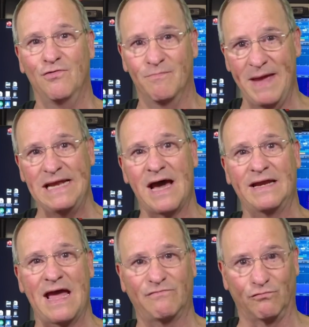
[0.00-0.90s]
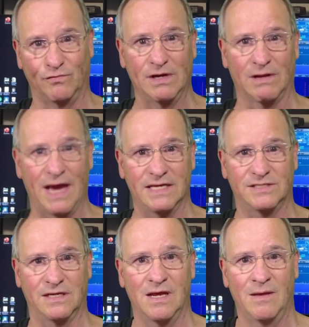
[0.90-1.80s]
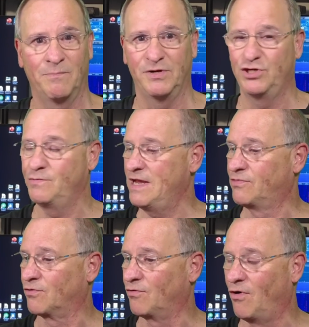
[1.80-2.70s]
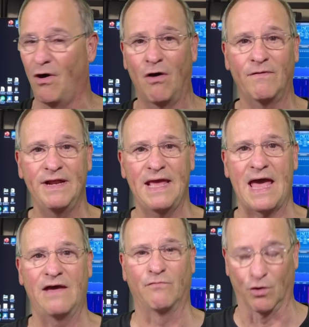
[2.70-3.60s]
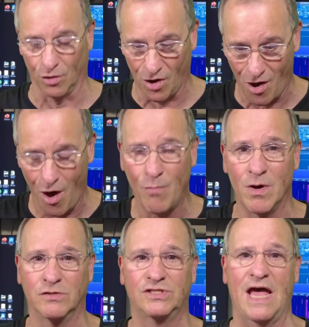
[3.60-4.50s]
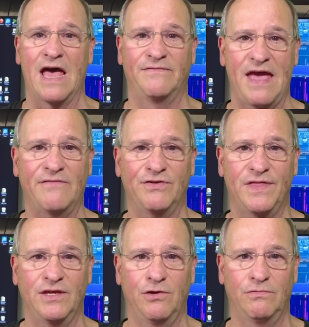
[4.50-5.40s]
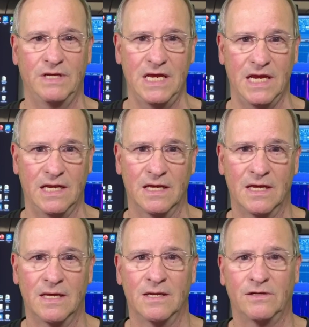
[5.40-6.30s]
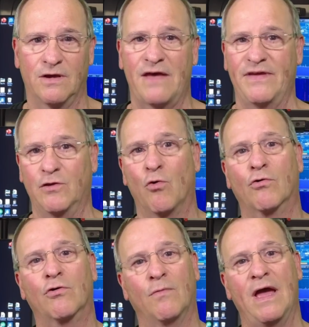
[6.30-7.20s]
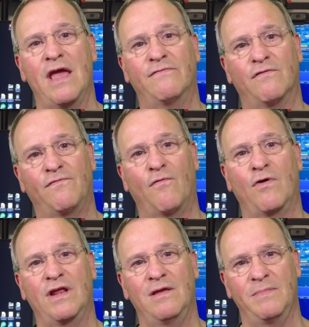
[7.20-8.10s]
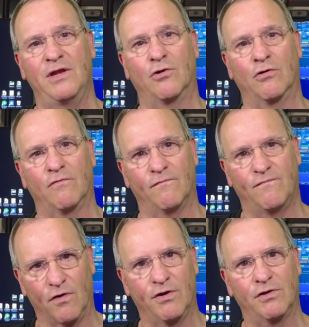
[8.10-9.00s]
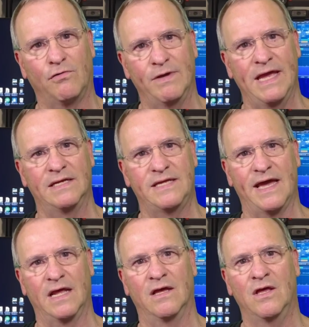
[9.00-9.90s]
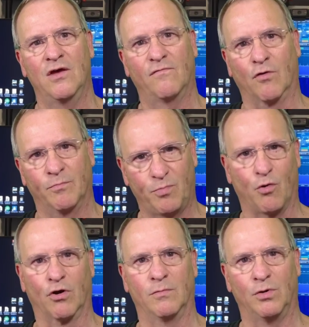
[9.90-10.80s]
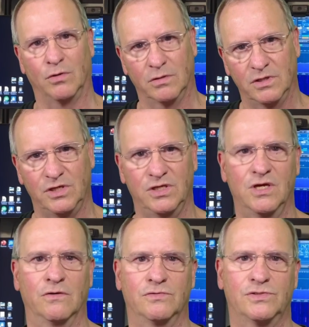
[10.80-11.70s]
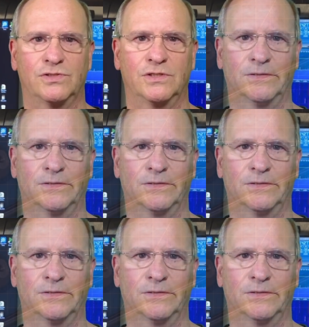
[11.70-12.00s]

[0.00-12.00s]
may not have realized it, but you either already have or almost have everything you need to have a quarter wave 40 meter vertical antenna for portable use.